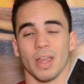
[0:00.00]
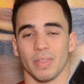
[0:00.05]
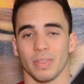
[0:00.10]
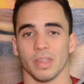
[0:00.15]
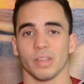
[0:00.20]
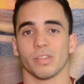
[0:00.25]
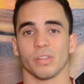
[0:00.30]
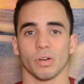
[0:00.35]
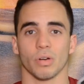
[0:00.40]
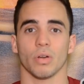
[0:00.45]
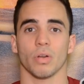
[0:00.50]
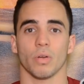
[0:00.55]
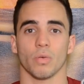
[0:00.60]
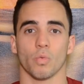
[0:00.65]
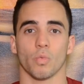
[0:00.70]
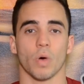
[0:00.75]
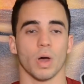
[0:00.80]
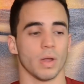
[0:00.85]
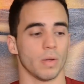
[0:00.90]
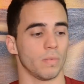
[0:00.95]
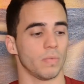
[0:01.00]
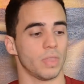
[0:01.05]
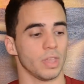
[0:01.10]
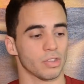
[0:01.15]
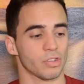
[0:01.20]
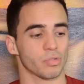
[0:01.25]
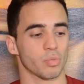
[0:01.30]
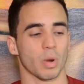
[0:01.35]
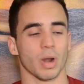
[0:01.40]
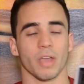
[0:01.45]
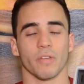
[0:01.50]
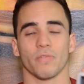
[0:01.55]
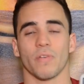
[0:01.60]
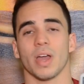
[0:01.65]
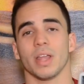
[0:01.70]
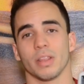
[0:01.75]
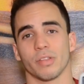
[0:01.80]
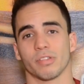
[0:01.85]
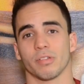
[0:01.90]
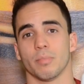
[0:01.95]
and this is what I
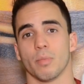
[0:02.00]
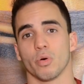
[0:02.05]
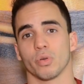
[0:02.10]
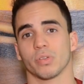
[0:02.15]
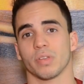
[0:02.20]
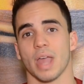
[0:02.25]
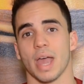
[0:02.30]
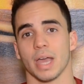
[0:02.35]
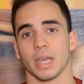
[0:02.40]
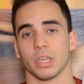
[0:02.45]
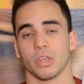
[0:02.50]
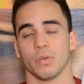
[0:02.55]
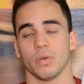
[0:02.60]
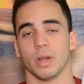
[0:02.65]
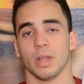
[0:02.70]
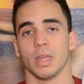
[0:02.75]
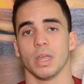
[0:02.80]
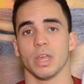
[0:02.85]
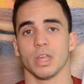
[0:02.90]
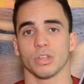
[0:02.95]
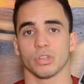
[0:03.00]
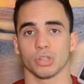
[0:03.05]
find is the most accurate.